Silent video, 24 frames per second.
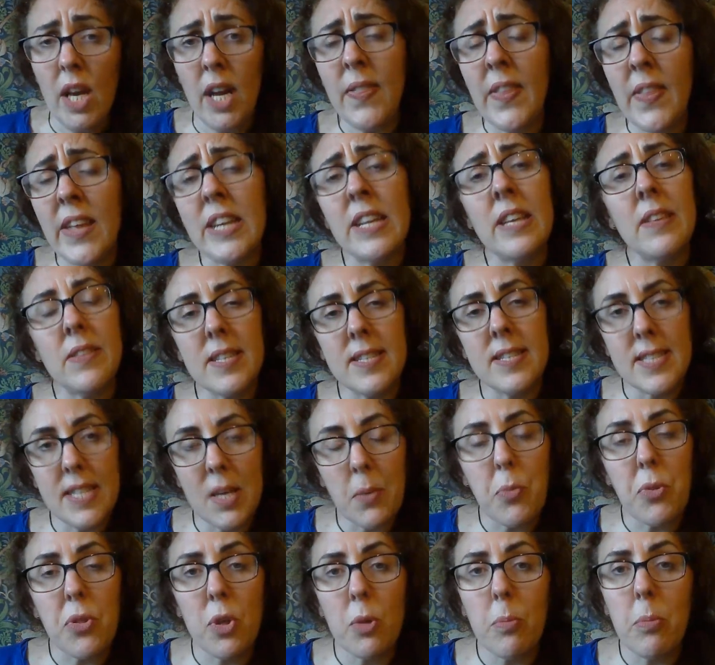And then either
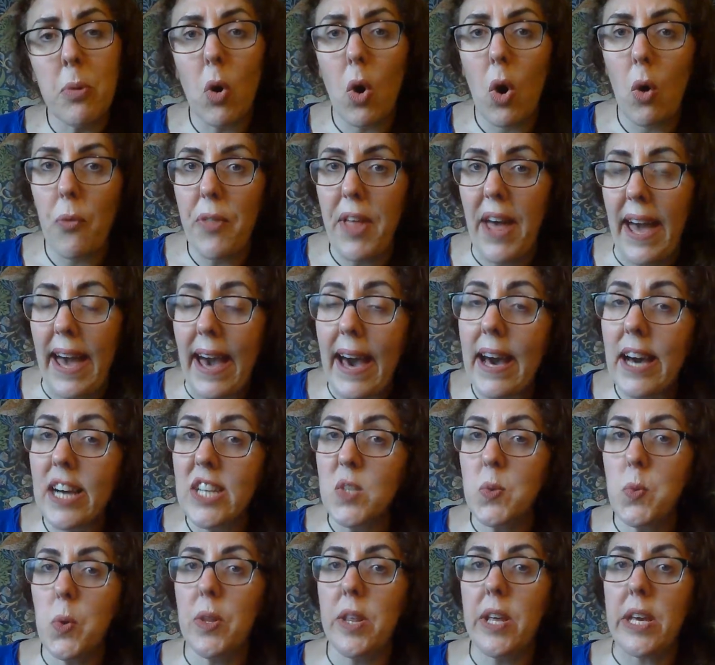sit with them or hold their
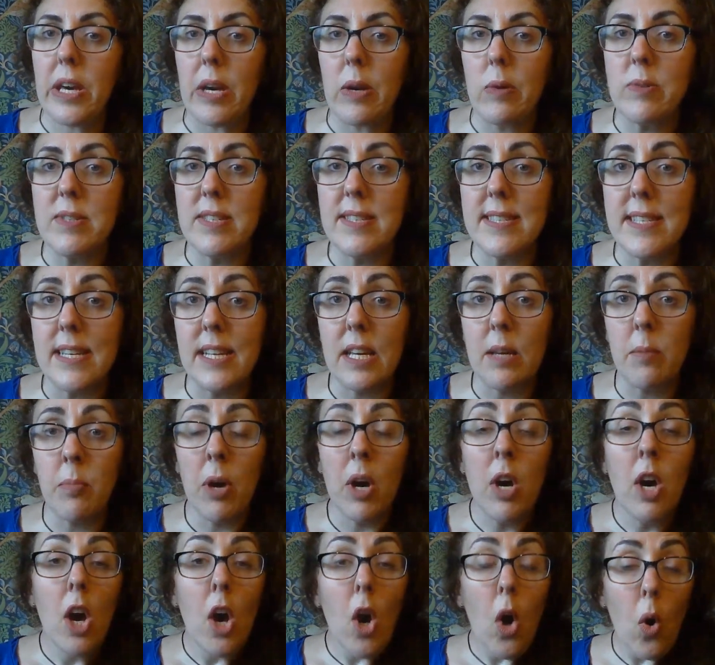hands while they go to sleep,
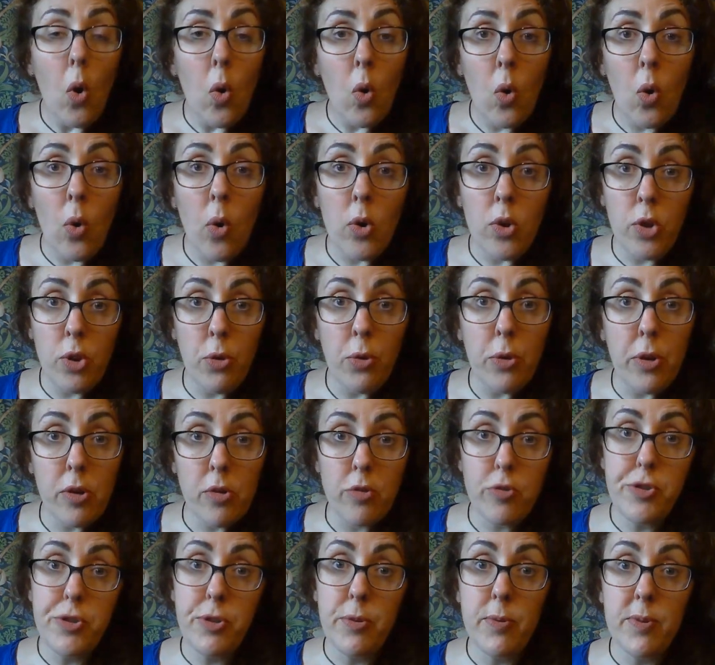or you
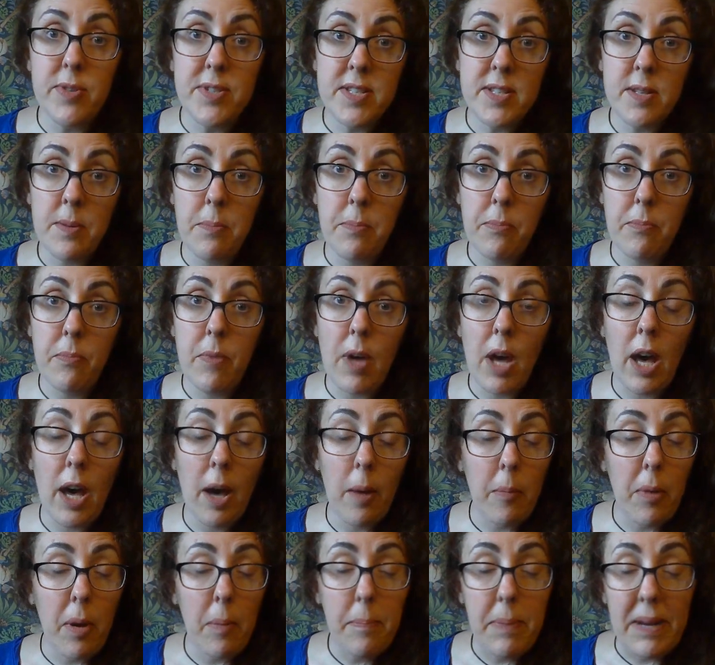could use some
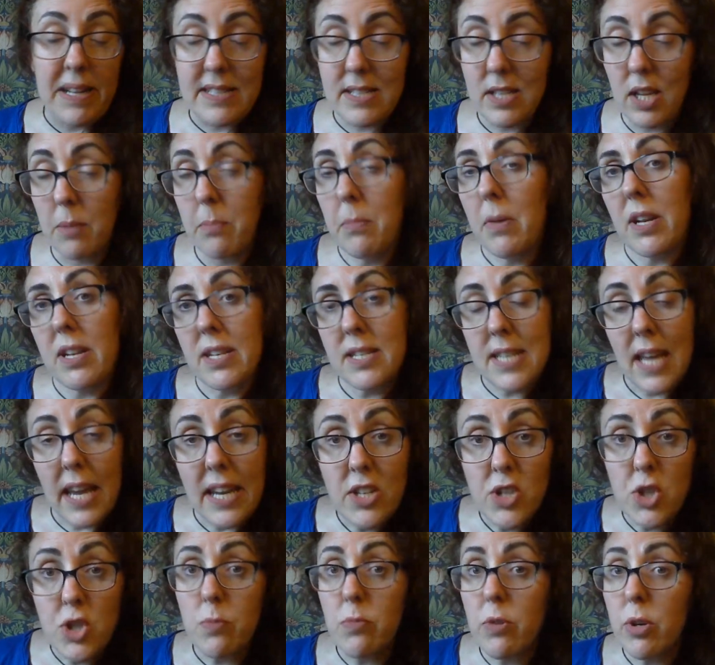a bedtime
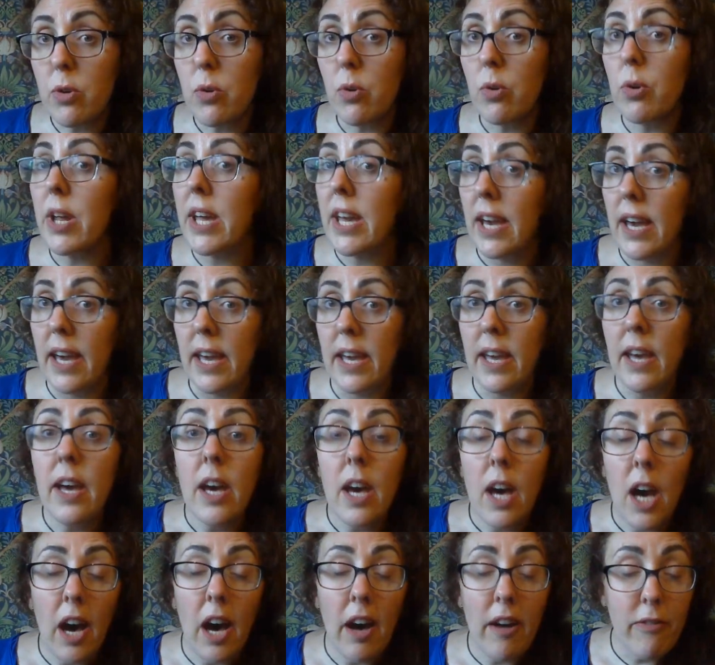meditation recording. I
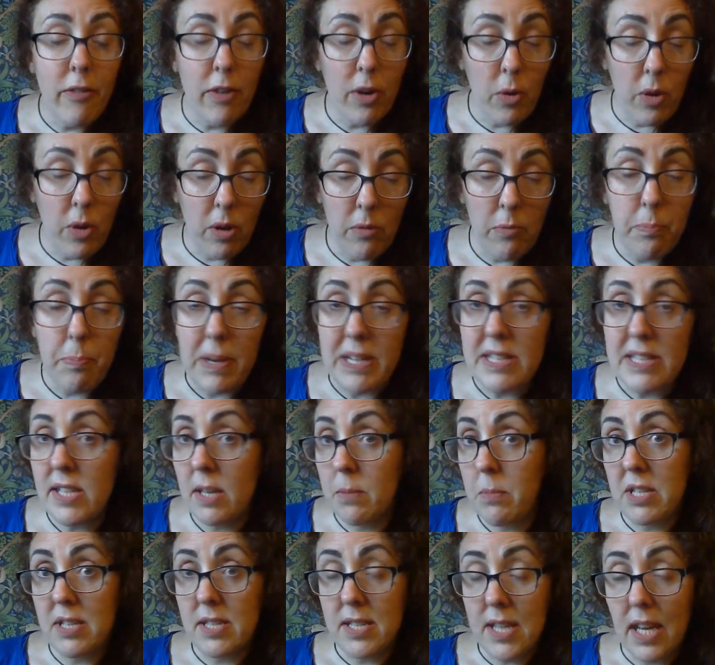have a
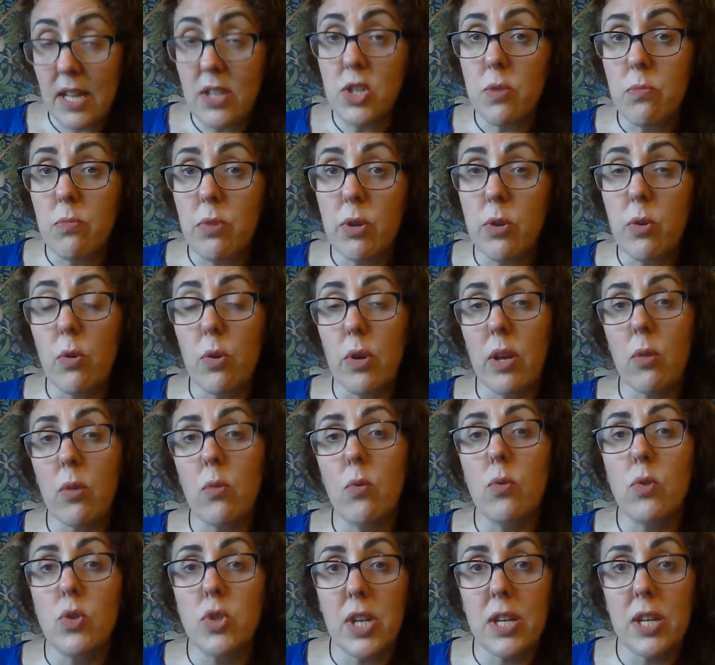bedtime meditation recording
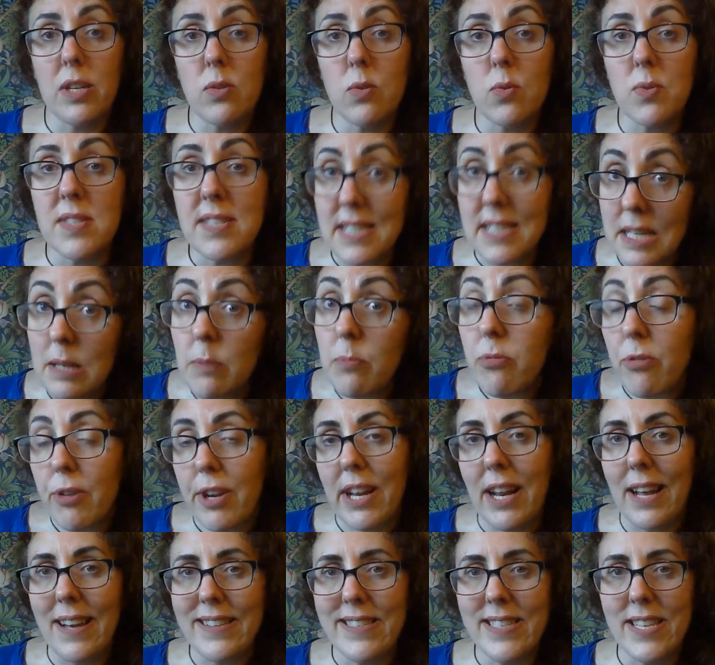called Gentle Sleep
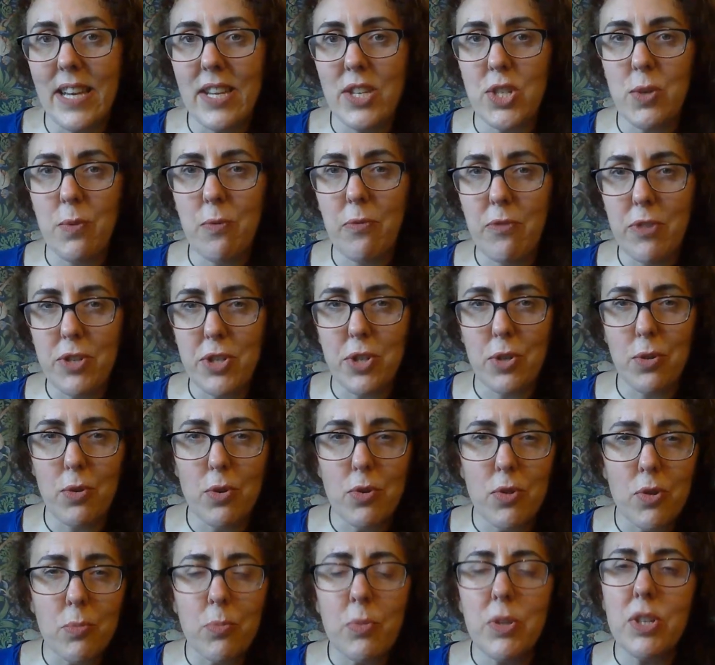Relaxation for
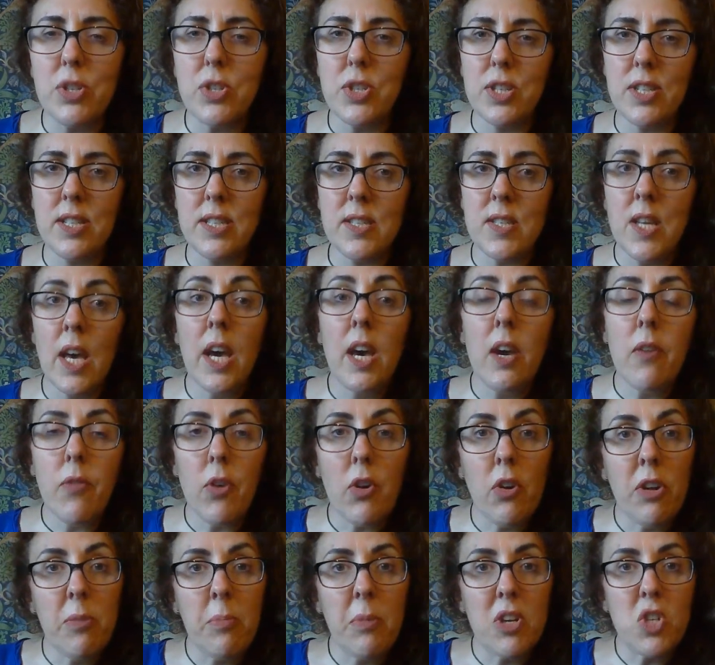Children, which is
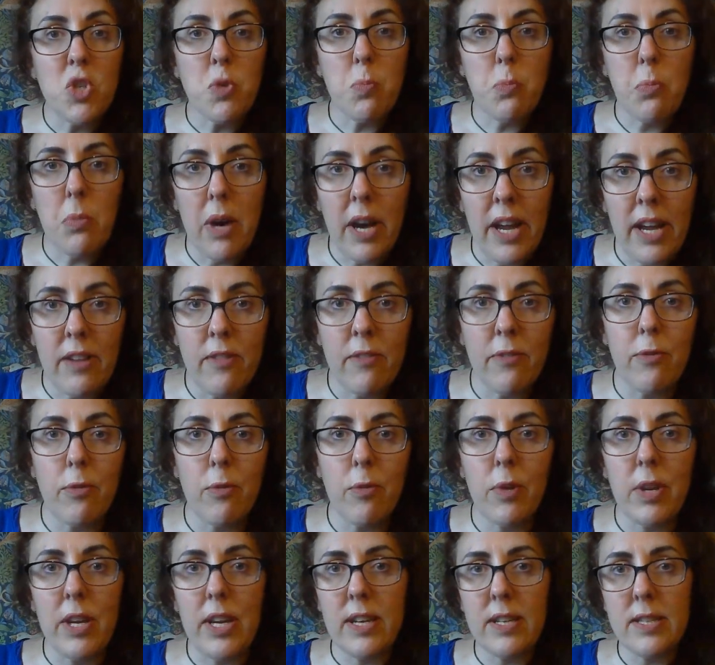very much
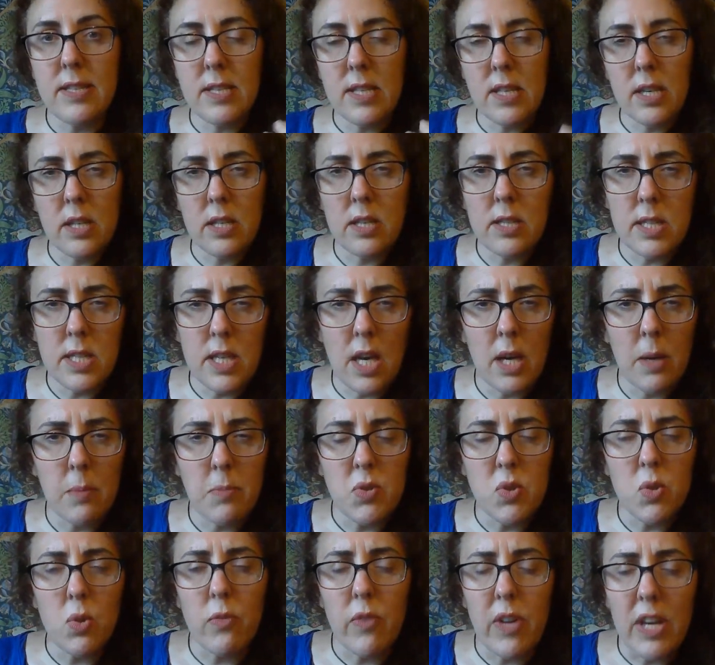mindfulness and
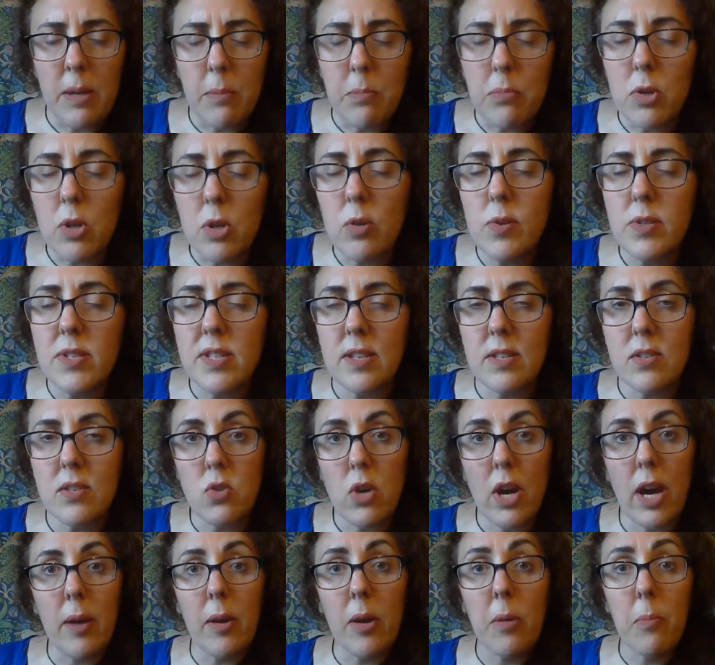sort of a hypnosis
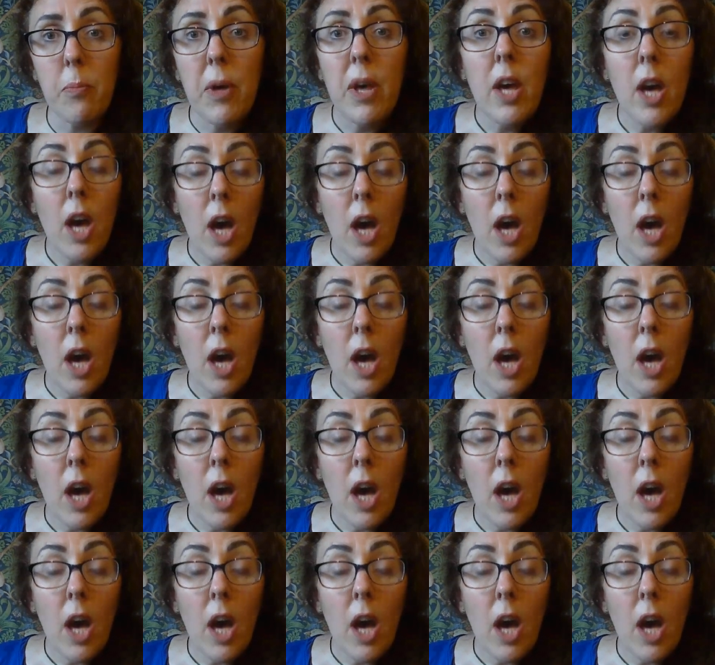track